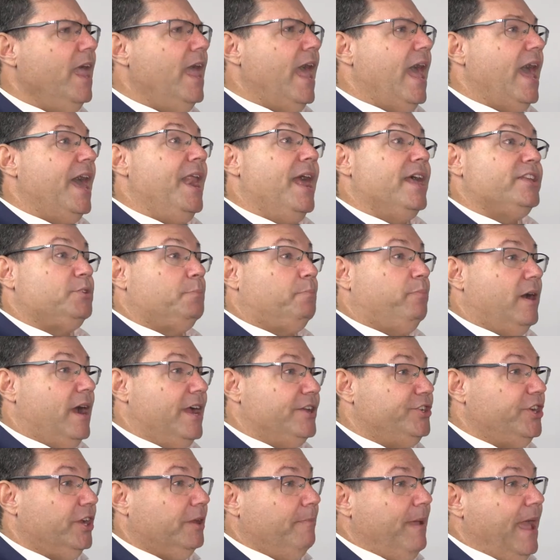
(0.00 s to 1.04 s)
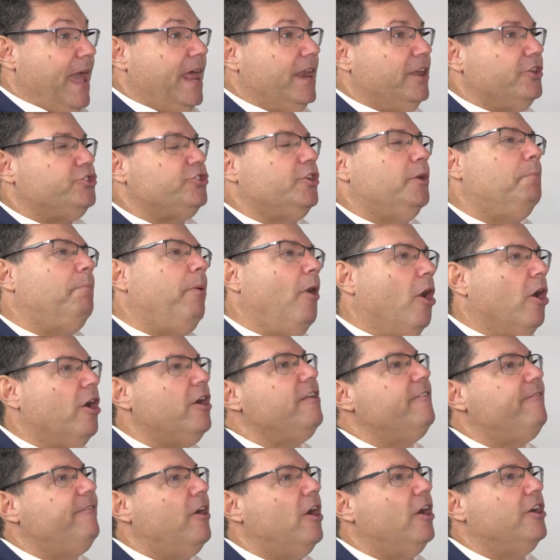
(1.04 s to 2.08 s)
And as a project manager,
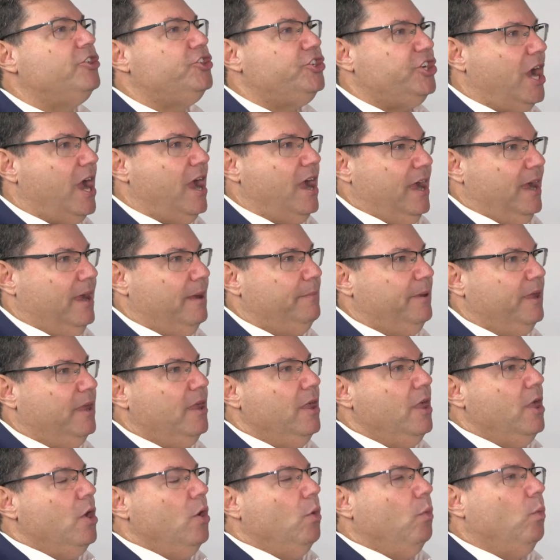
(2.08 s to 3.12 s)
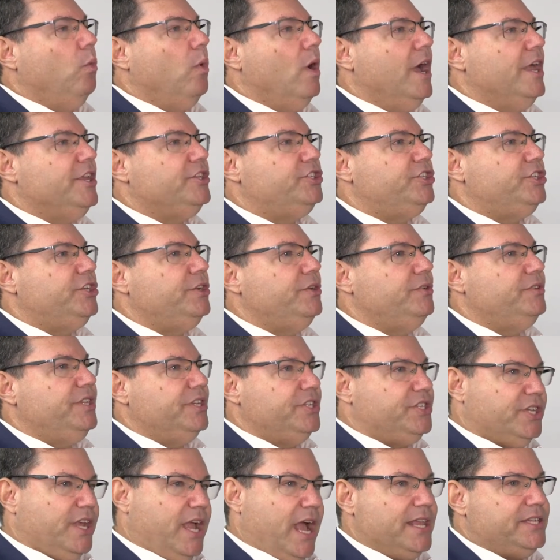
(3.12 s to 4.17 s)
part of our job was to
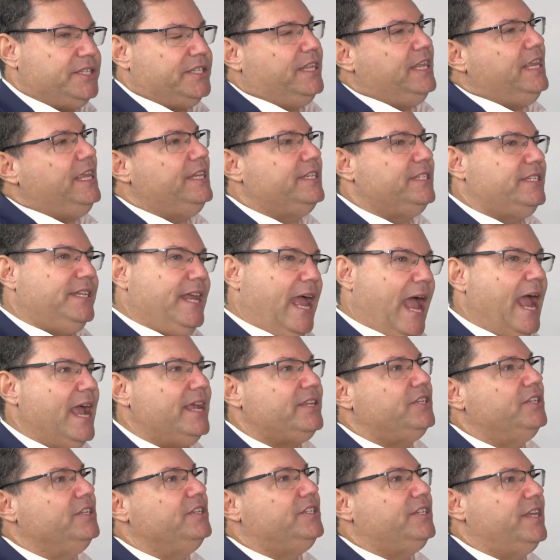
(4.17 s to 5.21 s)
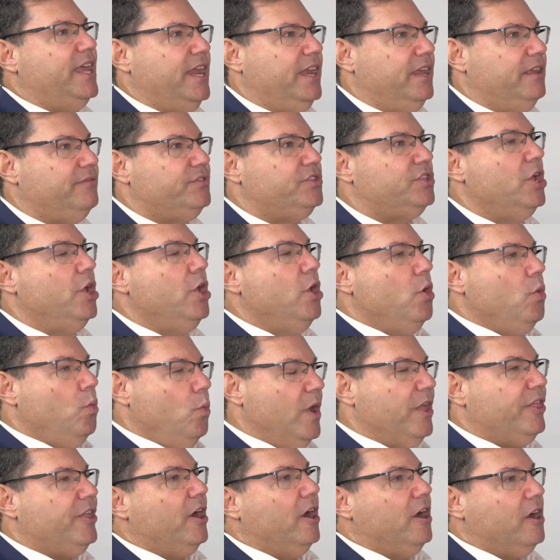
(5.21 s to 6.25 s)
discuss these tax incentives
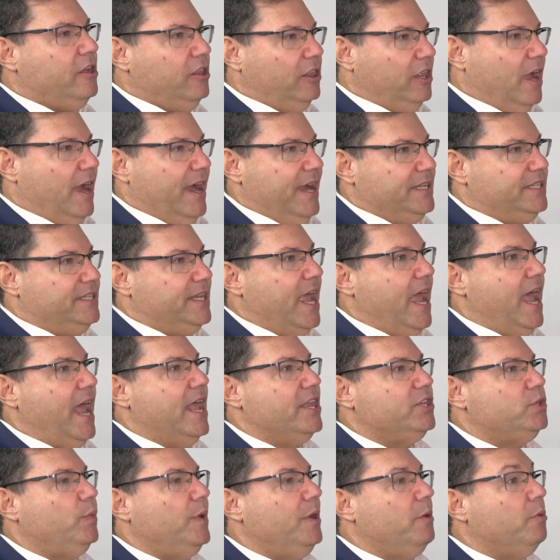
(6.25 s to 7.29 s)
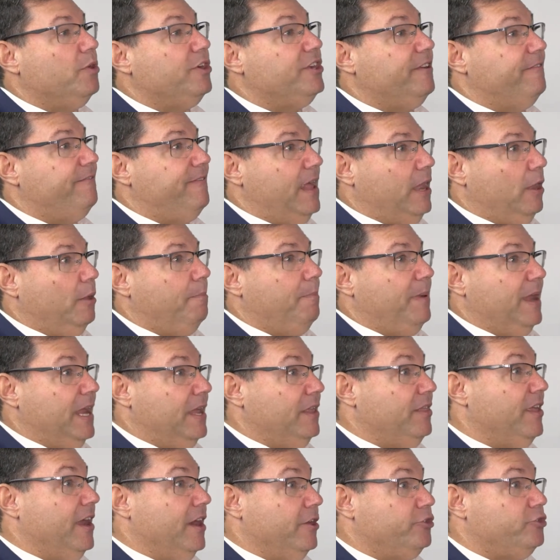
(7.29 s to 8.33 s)
with our clients as we were
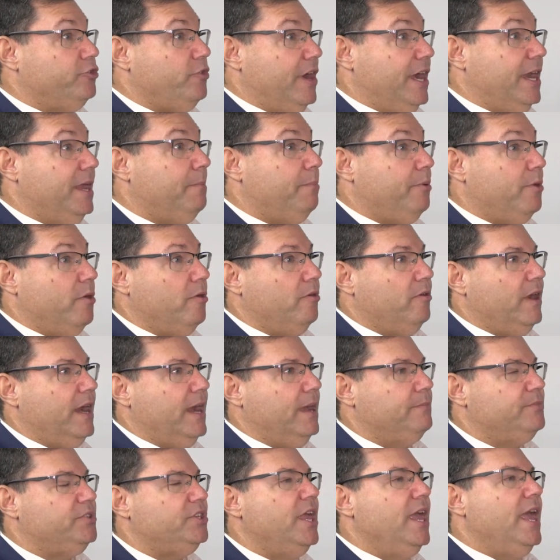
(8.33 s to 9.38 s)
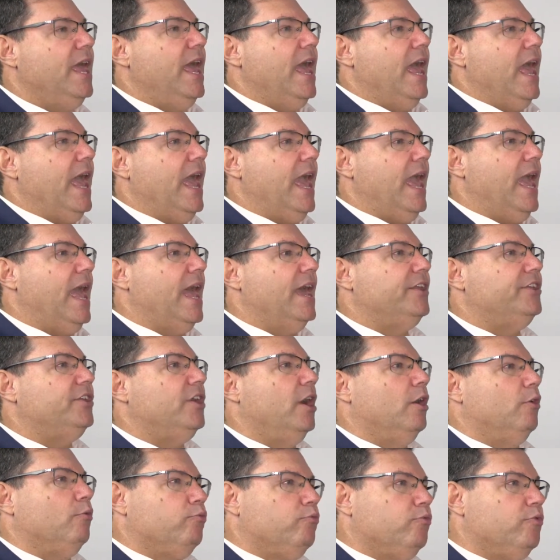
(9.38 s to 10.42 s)
developing their training programs. Right. And
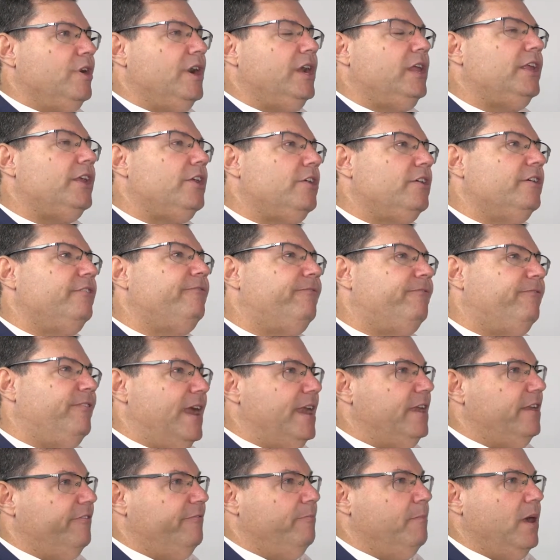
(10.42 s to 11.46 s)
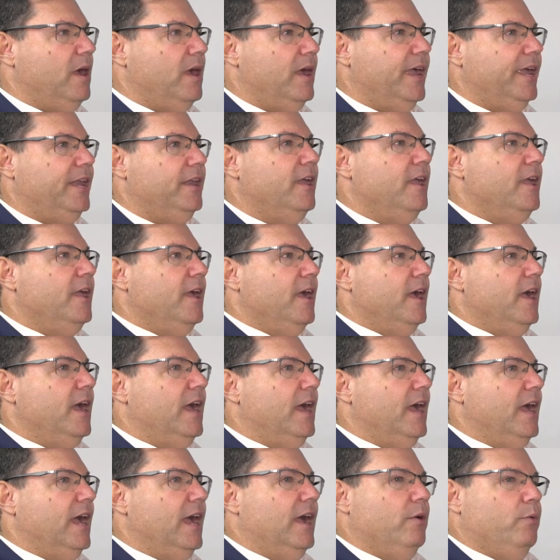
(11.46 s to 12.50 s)
a really good friend of mine,
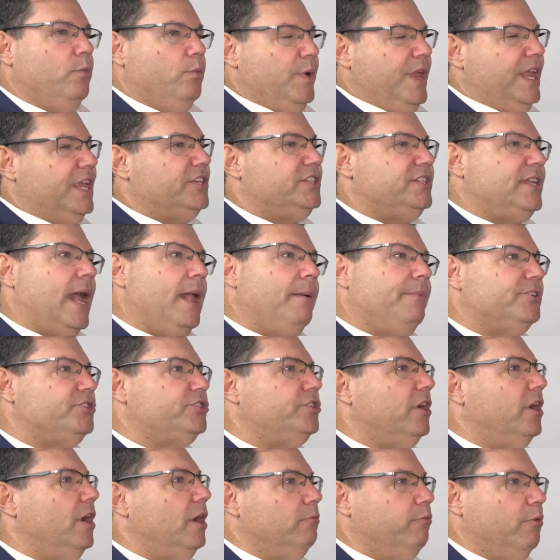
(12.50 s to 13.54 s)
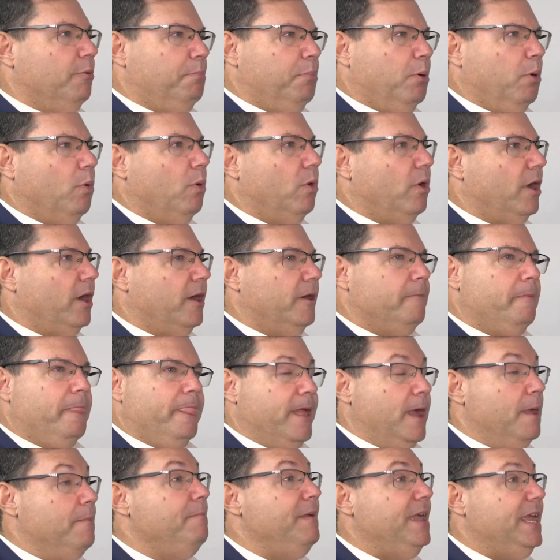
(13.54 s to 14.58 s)
uh, we established a rapport
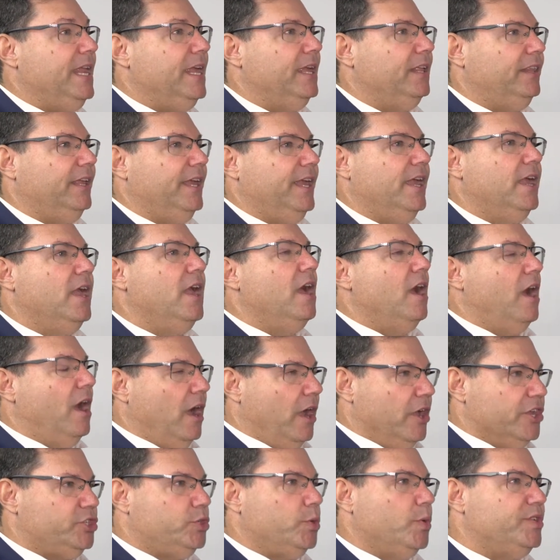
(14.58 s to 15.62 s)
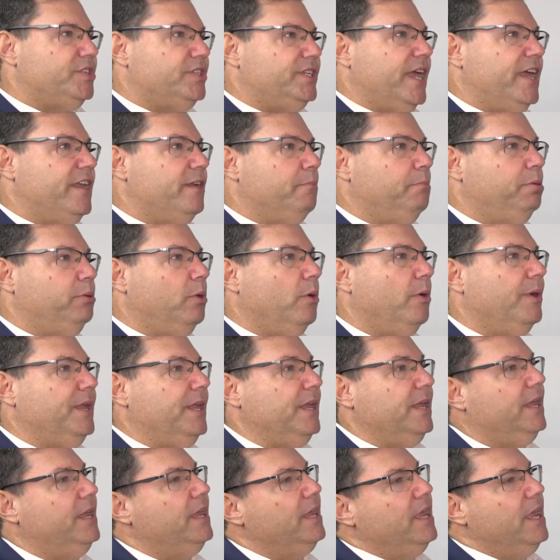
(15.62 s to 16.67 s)
immediately. Also a state
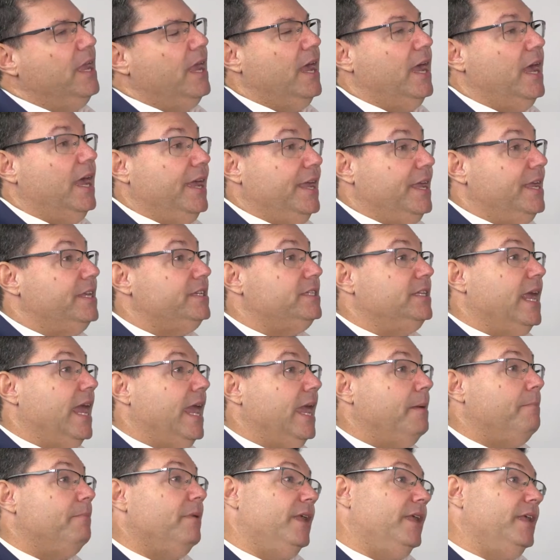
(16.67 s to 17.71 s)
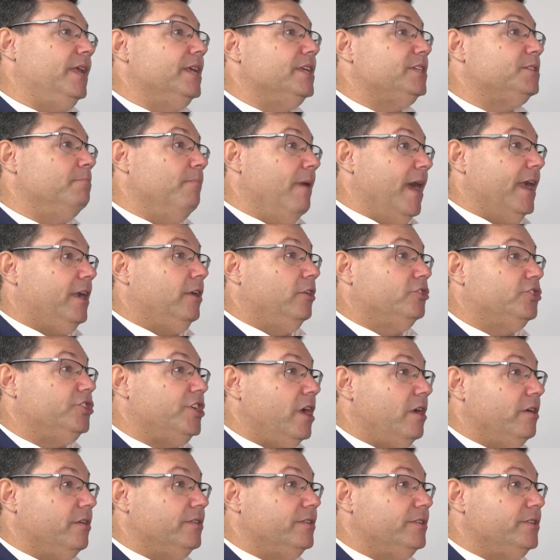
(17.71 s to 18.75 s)
employee. Uh, his name is Michael
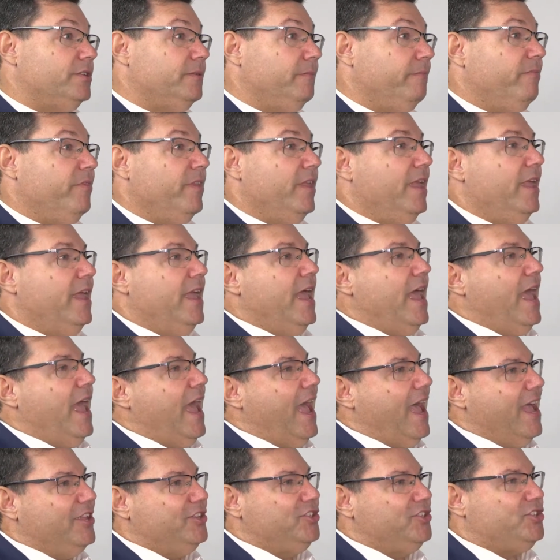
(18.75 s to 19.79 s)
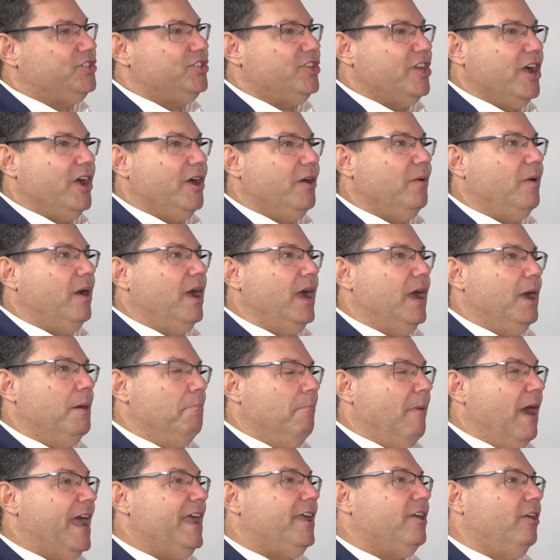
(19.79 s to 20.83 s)
Jones. Right. And so uh,
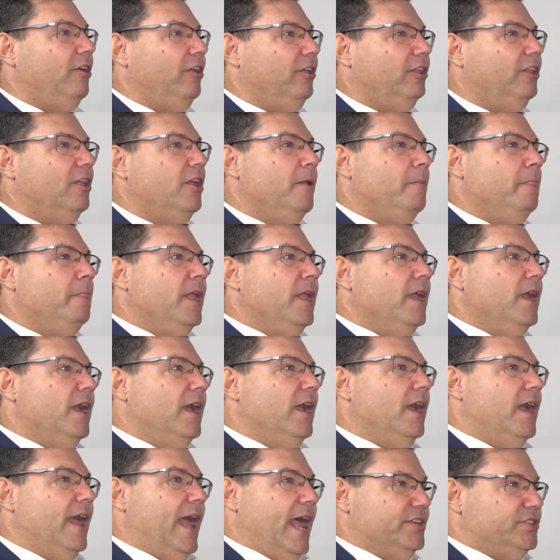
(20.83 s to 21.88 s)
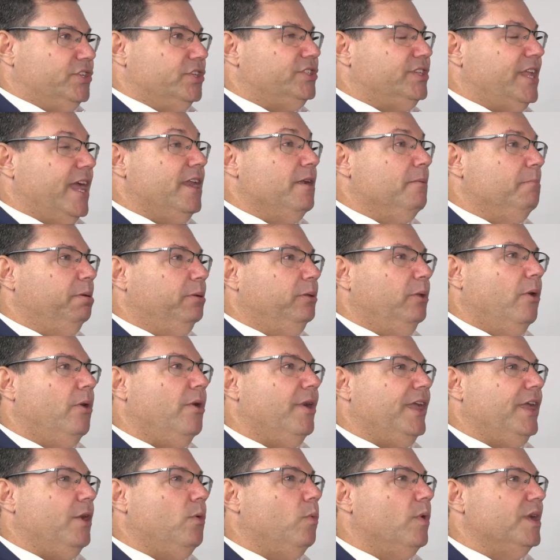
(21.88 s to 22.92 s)
Michael, uh, as a state
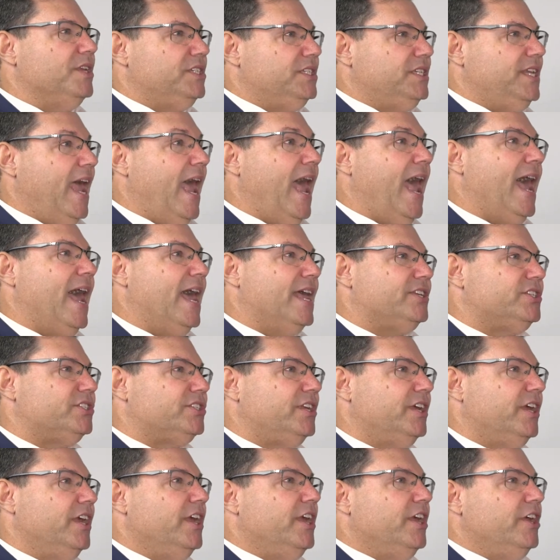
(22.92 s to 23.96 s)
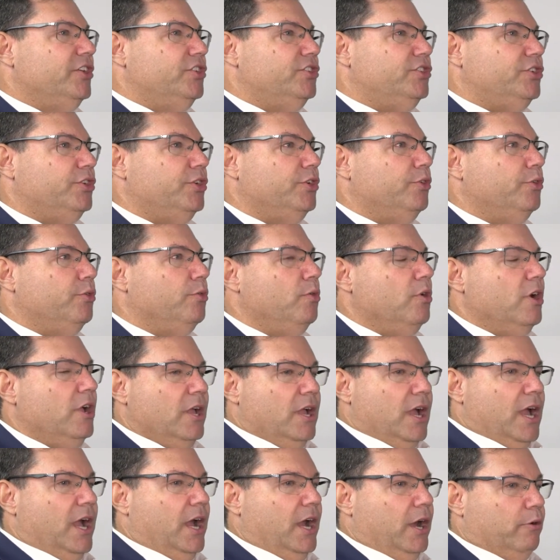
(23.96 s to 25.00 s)
employee, was tasked to
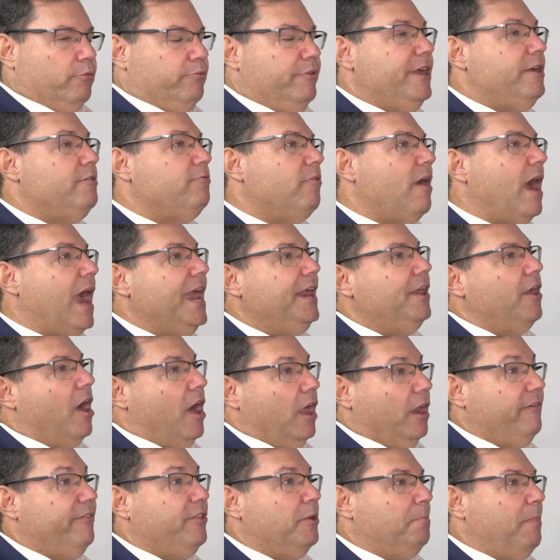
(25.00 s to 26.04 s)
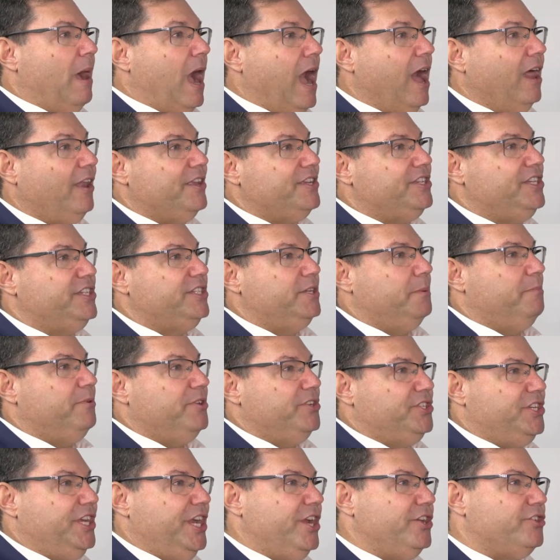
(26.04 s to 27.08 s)
uh, rewrite all of the policies and
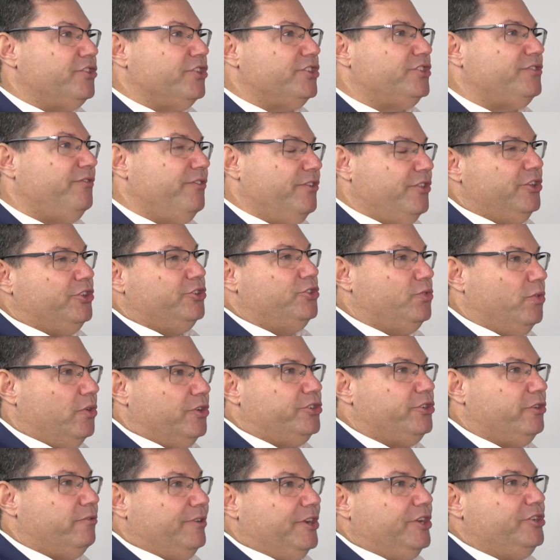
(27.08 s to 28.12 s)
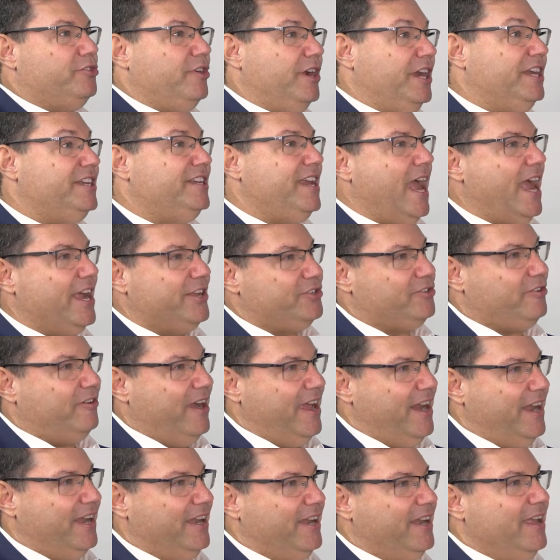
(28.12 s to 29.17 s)
procedures for the Georgia Retraining Tax
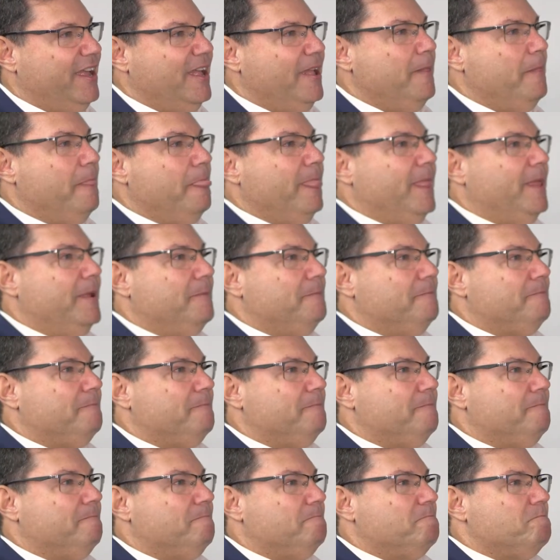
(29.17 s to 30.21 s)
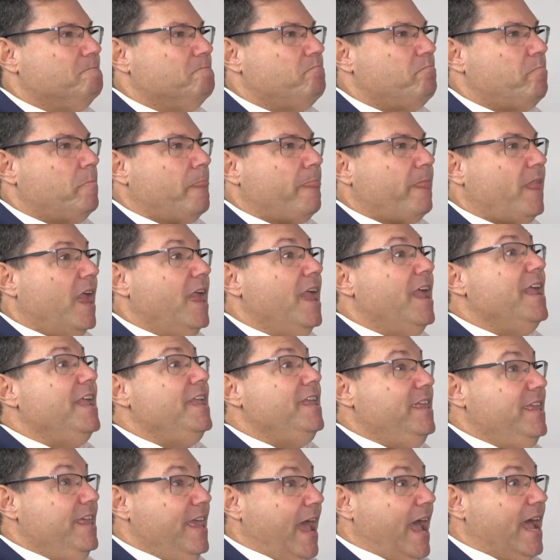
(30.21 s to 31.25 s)
Credit. Which was the Zell Miller thing? Is that?
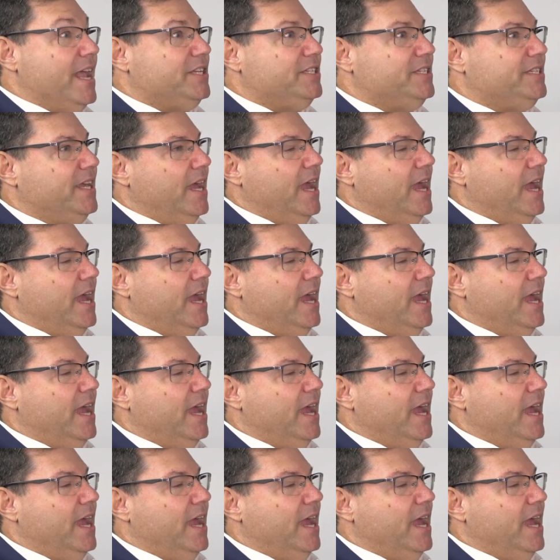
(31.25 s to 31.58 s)
Yes.